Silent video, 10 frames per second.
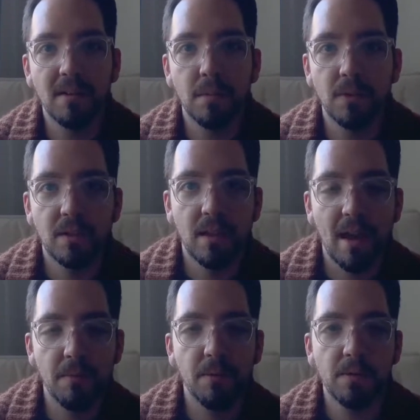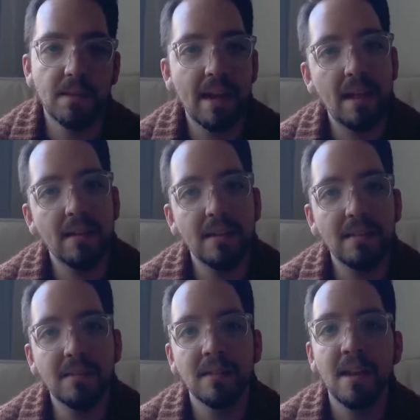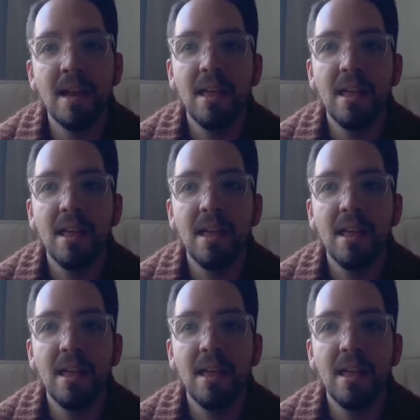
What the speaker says: especially how versatile it is.